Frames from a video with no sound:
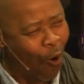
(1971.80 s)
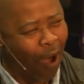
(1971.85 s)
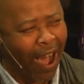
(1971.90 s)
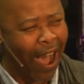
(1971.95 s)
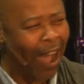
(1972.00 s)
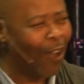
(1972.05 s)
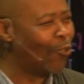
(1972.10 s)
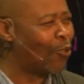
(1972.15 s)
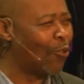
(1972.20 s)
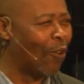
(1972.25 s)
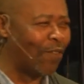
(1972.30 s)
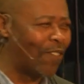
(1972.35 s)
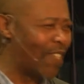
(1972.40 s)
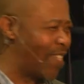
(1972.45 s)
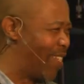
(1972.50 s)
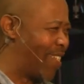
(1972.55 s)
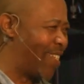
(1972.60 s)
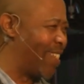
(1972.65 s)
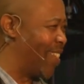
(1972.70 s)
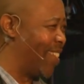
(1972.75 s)
out of
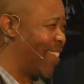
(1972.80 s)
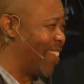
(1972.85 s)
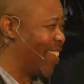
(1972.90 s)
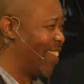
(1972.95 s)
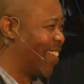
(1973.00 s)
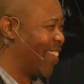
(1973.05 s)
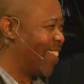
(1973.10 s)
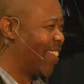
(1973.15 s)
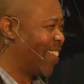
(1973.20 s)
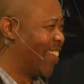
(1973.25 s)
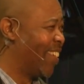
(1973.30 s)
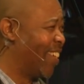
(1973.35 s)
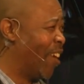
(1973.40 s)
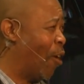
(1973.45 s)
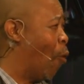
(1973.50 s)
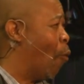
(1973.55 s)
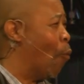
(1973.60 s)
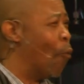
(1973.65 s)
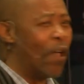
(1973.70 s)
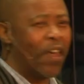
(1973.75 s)
season
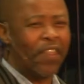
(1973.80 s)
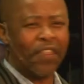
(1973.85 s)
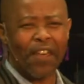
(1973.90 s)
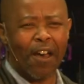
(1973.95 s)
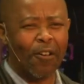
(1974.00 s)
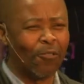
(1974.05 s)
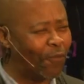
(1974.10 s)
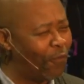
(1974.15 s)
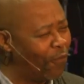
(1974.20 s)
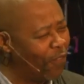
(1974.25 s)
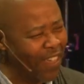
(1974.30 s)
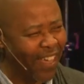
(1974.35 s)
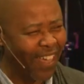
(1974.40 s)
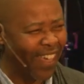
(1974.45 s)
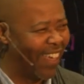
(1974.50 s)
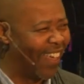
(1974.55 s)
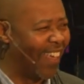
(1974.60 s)
without fear.